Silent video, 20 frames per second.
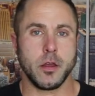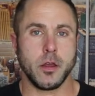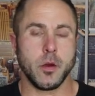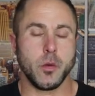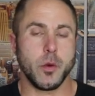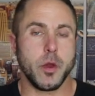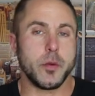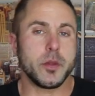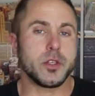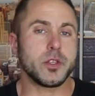
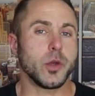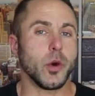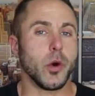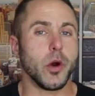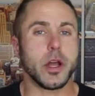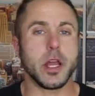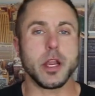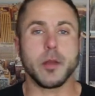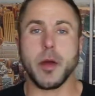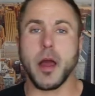We were
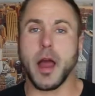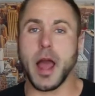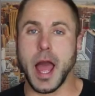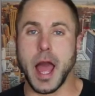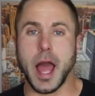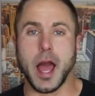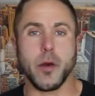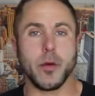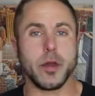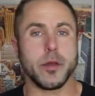talking about
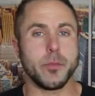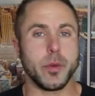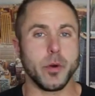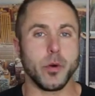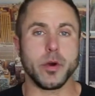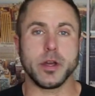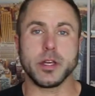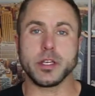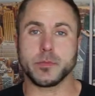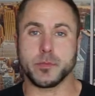how he
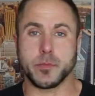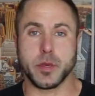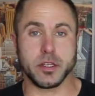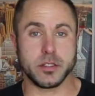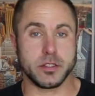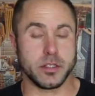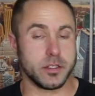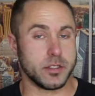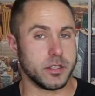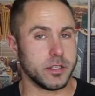built his
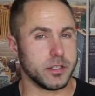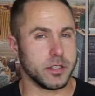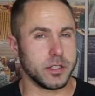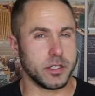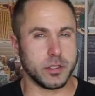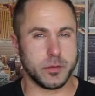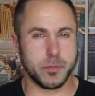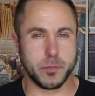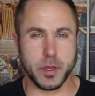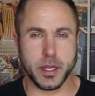businesses and
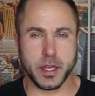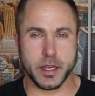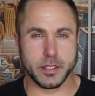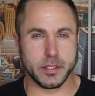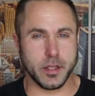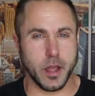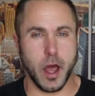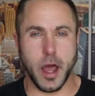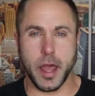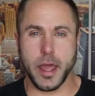his
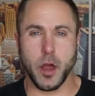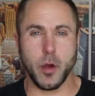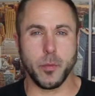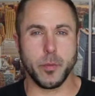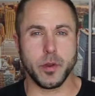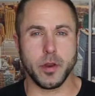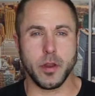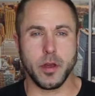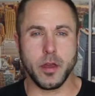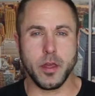biggest
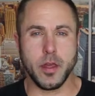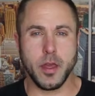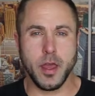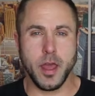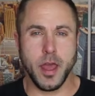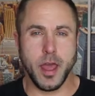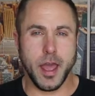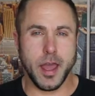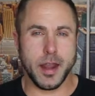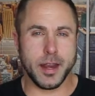eye-opener,
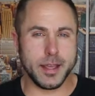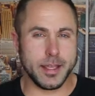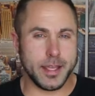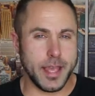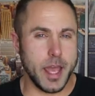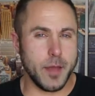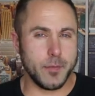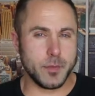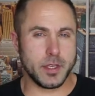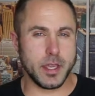and it
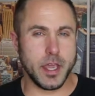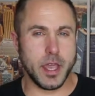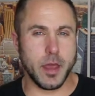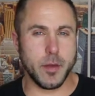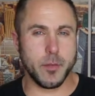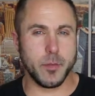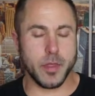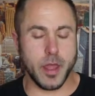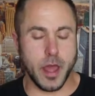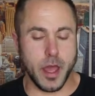came to
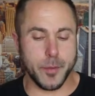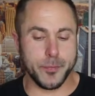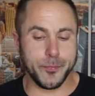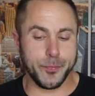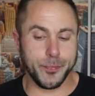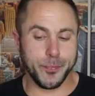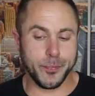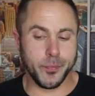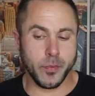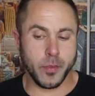him that
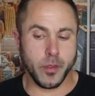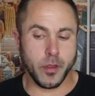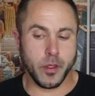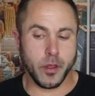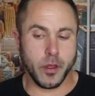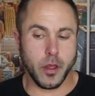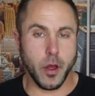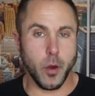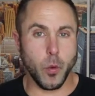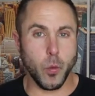
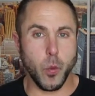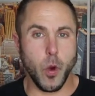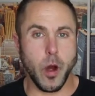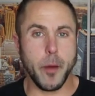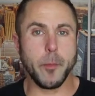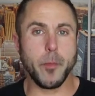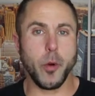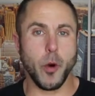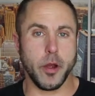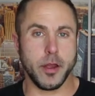at
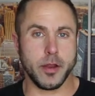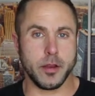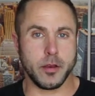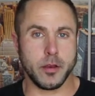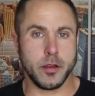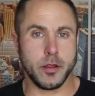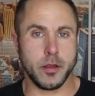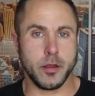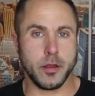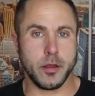one point
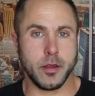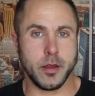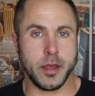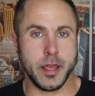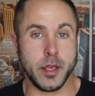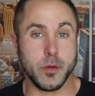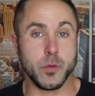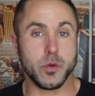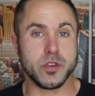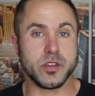
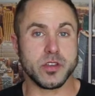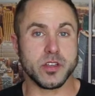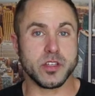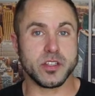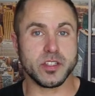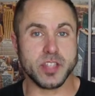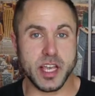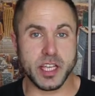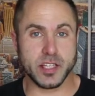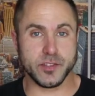he was
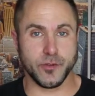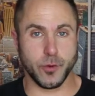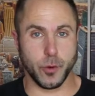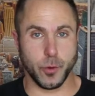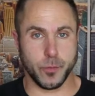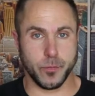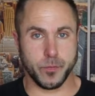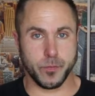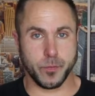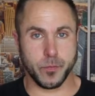
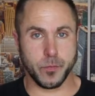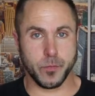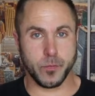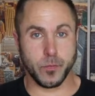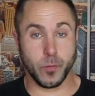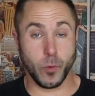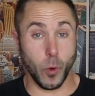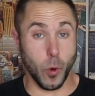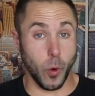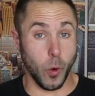successful,
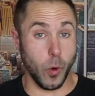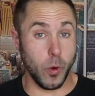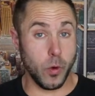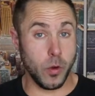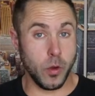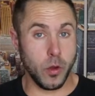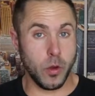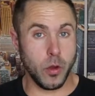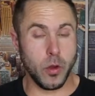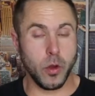or
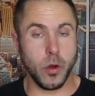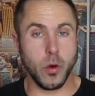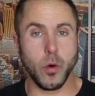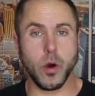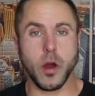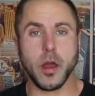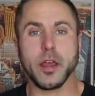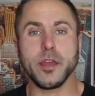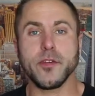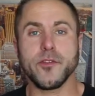
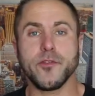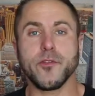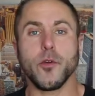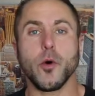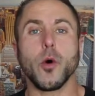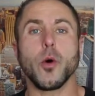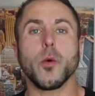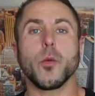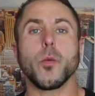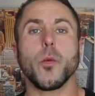what he
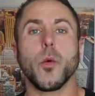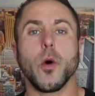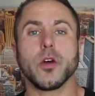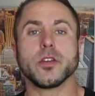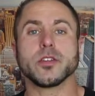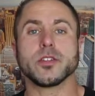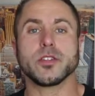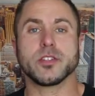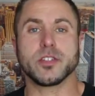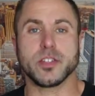thought
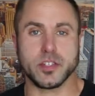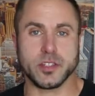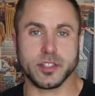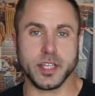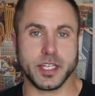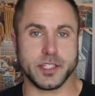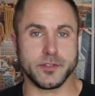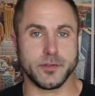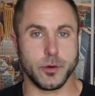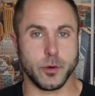was
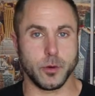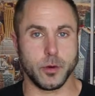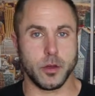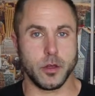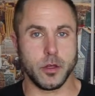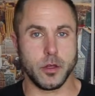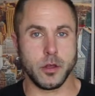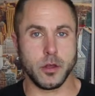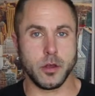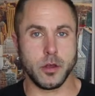successful.
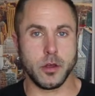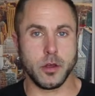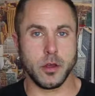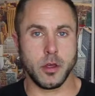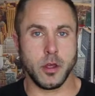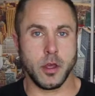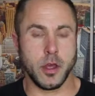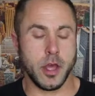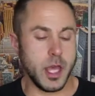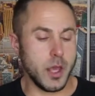
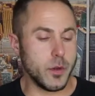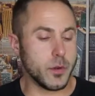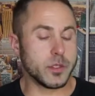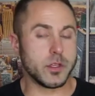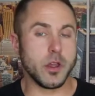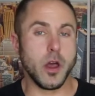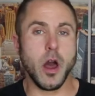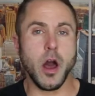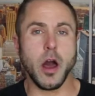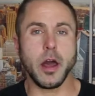He
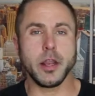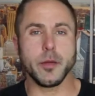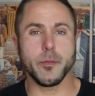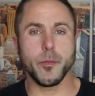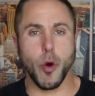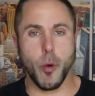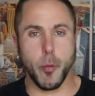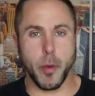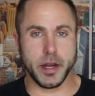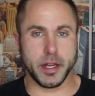was earning
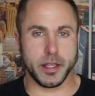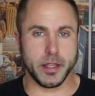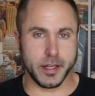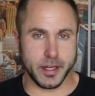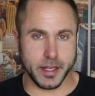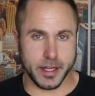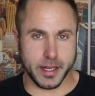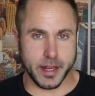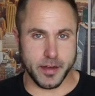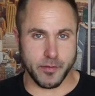more money than
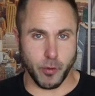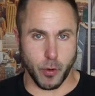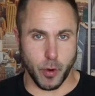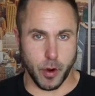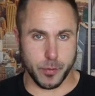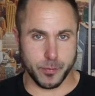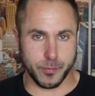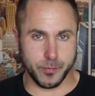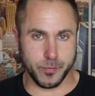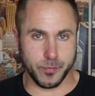he had ever
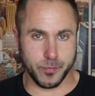earned.